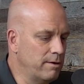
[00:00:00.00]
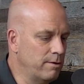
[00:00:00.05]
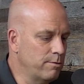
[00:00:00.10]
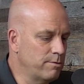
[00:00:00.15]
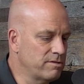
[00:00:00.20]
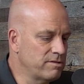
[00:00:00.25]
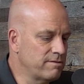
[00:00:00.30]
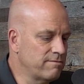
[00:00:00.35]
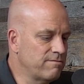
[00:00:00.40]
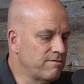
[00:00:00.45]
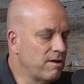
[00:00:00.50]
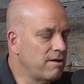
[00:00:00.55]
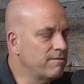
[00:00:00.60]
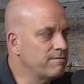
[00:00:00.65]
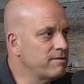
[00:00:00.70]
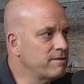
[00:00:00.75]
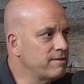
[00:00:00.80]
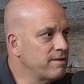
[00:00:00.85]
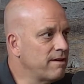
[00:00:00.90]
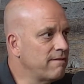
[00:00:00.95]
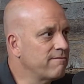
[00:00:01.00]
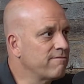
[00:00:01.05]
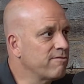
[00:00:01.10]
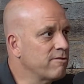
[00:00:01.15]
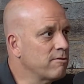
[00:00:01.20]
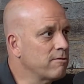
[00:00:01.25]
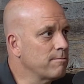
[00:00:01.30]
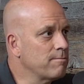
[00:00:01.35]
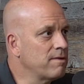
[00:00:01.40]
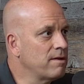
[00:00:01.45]
was involved in that
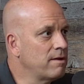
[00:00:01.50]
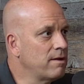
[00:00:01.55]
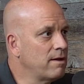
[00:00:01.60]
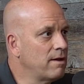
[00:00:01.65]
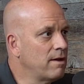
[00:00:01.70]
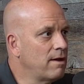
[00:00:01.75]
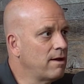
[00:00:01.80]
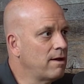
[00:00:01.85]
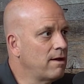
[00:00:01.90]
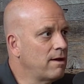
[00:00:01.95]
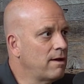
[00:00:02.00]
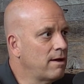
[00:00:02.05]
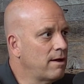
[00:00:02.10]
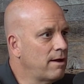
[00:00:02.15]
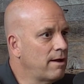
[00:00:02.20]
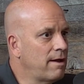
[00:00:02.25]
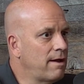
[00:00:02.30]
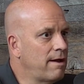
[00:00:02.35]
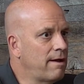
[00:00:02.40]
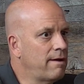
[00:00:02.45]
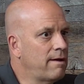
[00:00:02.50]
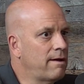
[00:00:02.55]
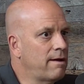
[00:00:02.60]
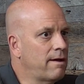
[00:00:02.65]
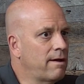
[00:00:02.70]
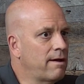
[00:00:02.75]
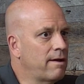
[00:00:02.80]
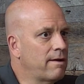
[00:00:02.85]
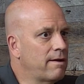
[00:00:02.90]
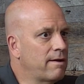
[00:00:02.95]
firm
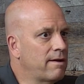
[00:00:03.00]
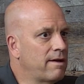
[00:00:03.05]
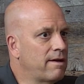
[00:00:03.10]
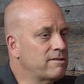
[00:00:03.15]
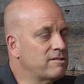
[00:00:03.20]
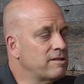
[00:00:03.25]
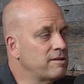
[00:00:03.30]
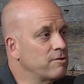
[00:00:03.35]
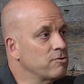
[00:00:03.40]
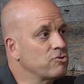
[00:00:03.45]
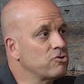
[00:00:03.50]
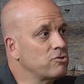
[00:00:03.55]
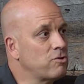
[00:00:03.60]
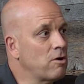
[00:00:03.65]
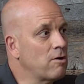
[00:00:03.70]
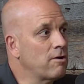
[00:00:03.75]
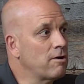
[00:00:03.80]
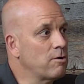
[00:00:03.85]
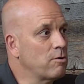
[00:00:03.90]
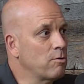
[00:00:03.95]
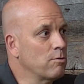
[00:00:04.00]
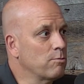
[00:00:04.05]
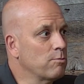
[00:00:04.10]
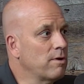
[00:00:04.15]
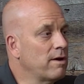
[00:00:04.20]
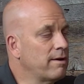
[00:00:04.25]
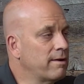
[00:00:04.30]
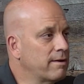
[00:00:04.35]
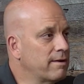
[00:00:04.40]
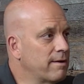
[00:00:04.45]
has either started or
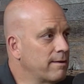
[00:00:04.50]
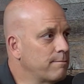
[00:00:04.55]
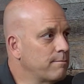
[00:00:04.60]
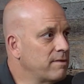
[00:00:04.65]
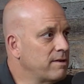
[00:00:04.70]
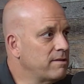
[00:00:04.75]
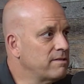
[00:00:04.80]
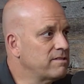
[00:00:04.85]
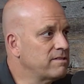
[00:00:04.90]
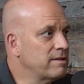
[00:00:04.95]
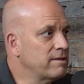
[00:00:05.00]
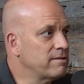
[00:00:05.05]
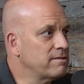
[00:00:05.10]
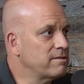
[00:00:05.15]
run a company since.